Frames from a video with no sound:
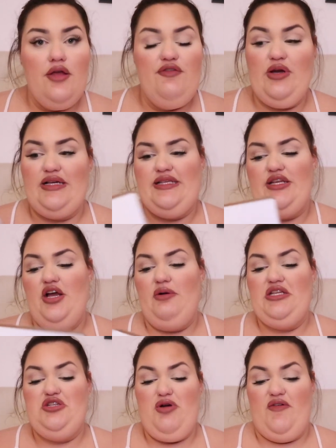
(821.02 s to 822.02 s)
If you guys didn't know,
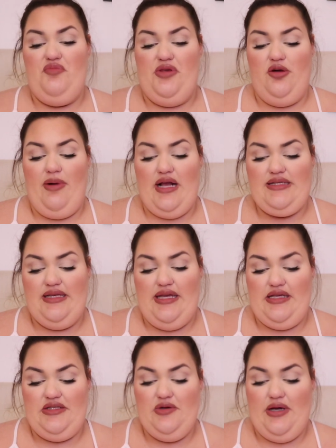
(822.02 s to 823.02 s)
I do have a P.O. box in
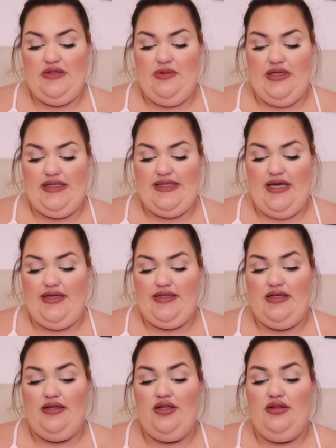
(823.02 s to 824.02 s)
case you guys want to
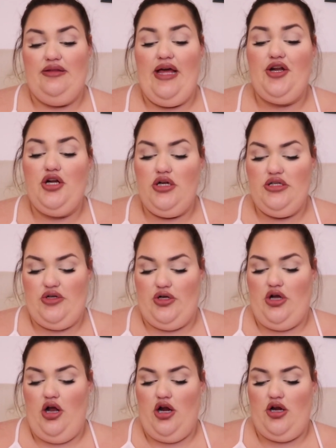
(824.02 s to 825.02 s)
send letters or
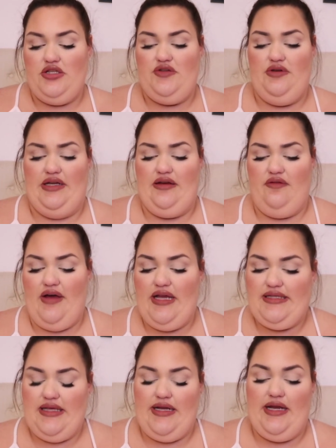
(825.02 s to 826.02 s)
cards, you need
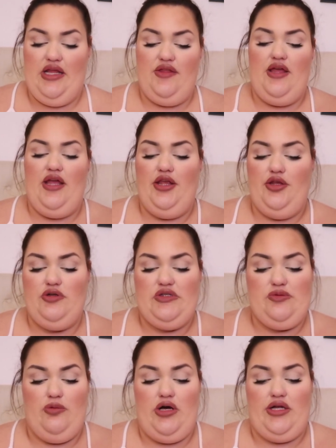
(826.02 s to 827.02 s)
advice on anything, you
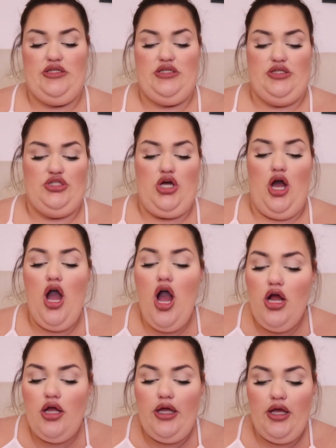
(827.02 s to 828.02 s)
just want to
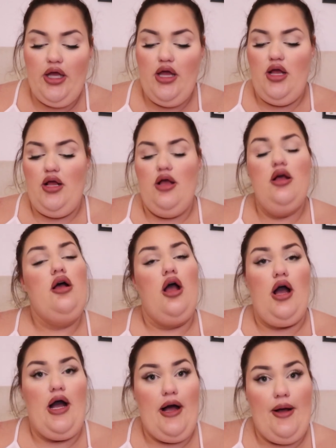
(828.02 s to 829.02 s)
talk.
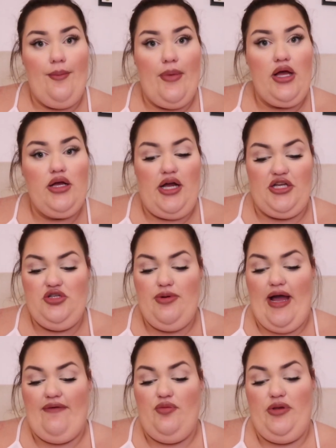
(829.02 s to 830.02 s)
Um, I do
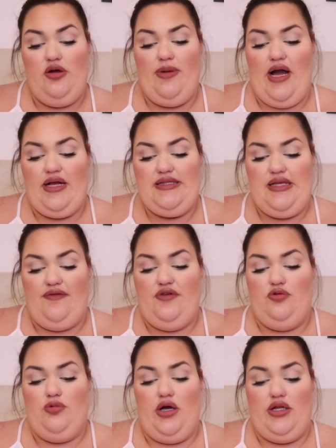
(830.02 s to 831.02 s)
have a P.O. box if
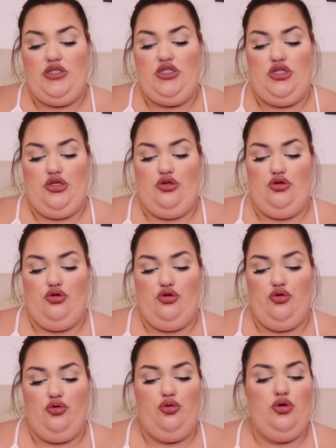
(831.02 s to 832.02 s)
you want
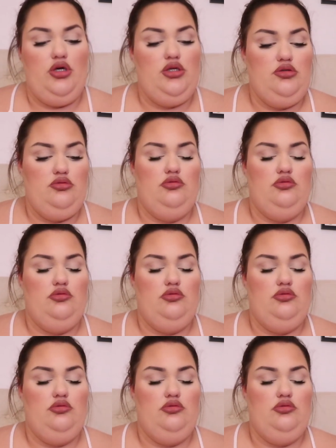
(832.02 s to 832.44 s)
to